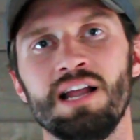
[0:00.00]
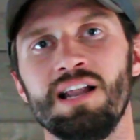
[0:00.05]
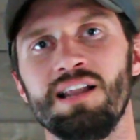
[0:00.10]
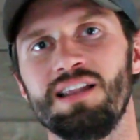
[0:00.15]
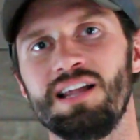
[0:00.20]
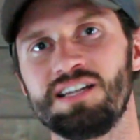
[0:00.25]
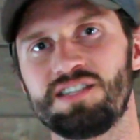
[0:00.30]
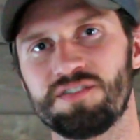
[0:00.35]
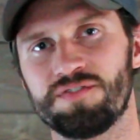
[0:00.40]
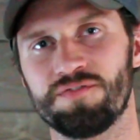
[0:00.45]

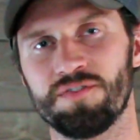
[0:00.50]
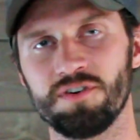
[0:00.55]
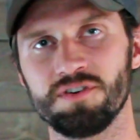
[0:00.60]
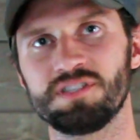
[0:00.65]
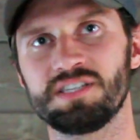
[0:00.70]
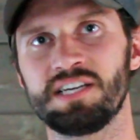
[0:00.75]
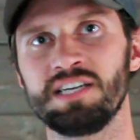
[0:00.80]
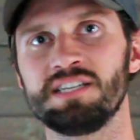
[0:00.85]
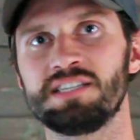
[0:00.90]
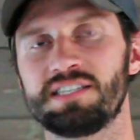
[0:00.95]
let's
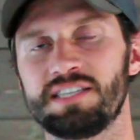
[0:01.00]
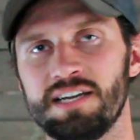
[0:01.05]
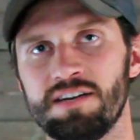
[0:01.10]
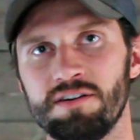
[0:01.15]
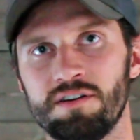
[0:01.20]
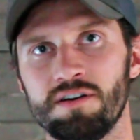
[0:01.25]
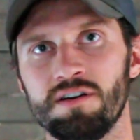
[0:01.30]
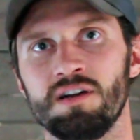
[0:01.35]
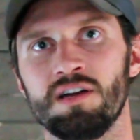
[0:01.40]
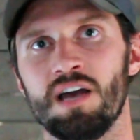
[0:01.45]
first
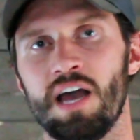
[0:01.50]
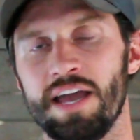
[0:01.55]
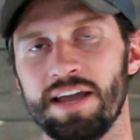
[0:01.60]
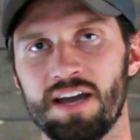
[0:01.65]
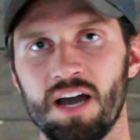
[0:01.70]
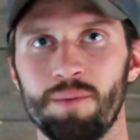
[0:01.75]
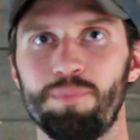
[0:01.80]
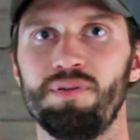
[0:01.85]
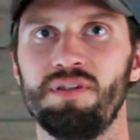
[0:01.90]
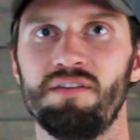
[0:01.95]
consider a
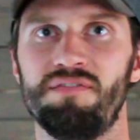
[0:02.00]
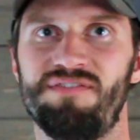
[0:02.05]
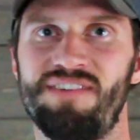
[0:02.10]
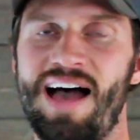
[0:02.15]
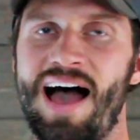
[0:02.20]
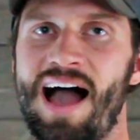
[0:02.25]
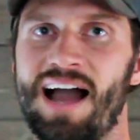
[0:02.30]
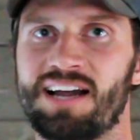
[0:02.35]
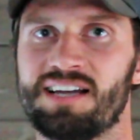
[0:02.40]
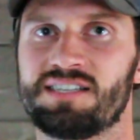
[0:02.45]
couple of
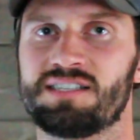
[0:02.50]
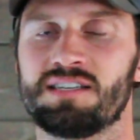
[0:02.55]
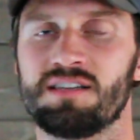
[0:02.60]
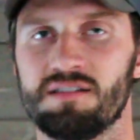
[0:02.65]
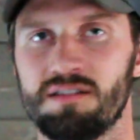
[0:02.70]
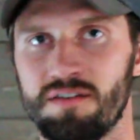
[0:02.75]
facts.